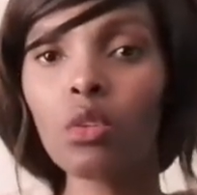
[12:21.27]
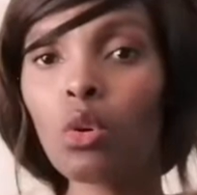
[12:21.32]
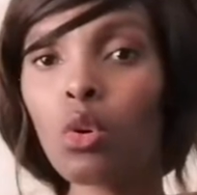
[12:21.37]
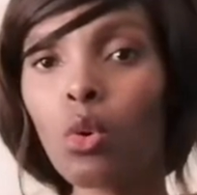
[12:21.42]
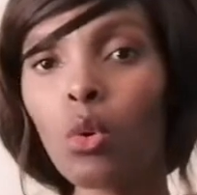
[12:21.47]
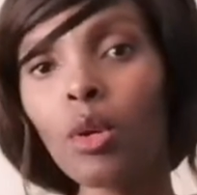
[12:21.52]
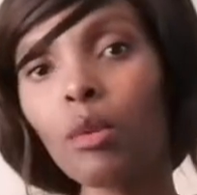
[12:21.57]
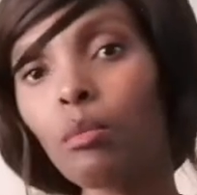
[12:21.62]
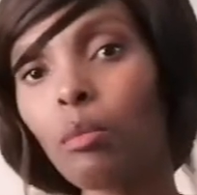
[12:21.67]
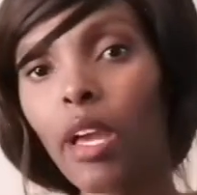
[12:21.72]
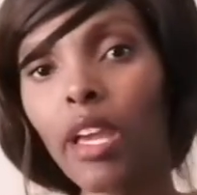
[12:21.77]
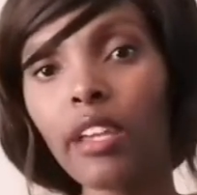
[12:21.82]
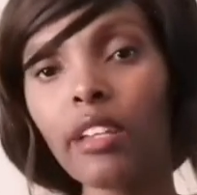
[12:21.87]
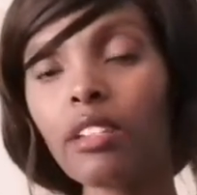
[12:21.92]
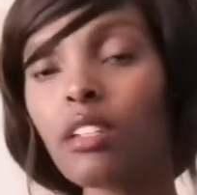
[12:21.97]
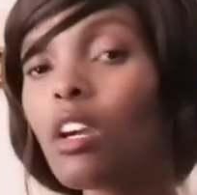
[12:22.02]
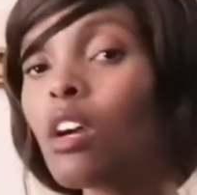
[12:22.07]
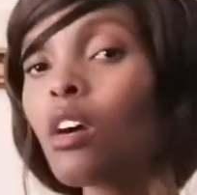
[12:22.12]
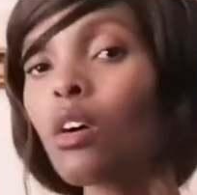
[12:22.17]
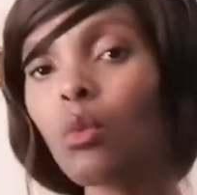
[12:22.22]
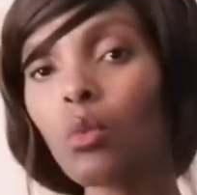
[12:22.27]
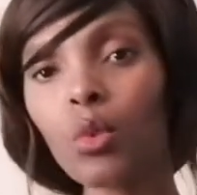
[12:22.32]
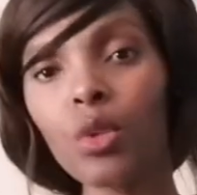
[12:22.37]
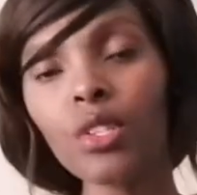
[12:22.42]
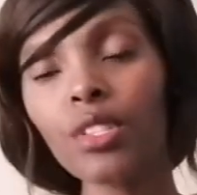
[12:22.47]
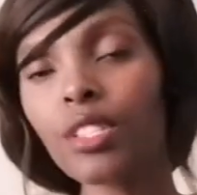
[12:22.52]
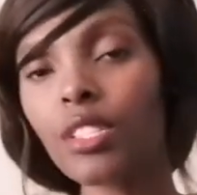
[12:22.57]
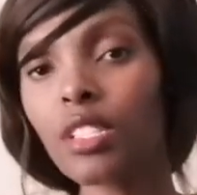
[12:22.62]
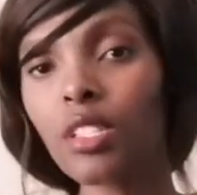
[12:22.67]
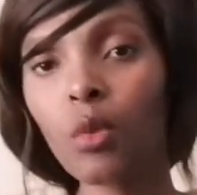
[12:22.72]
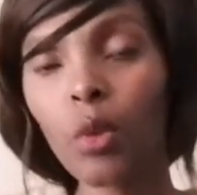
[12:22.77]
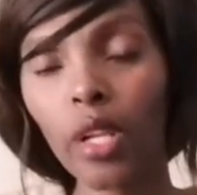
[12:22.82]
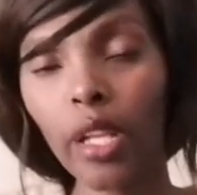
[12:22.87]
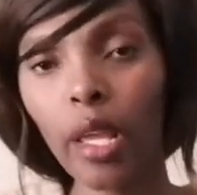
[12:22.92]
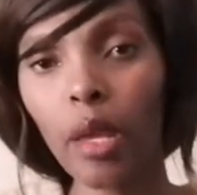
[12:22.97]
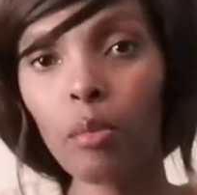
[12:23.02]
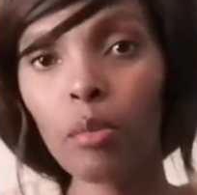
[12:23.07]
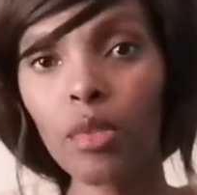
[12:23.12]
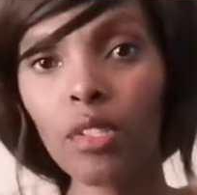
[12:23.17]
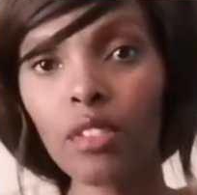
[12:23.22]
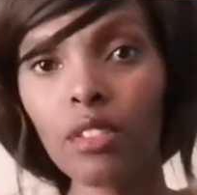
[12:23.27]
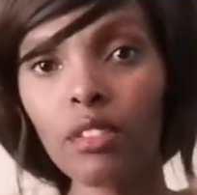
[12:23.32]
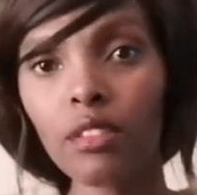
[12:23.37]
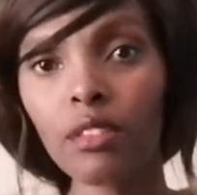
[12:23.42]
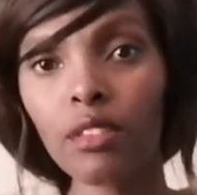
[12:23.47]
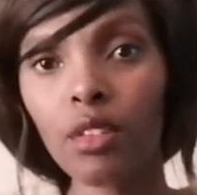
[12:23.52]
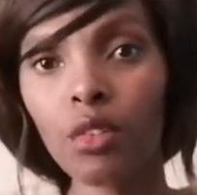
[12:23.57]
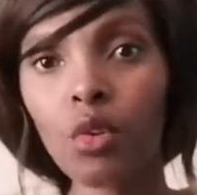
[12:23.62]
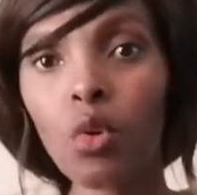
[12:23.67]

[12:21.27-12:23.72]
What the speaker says: go and buy it, we'll see what happens.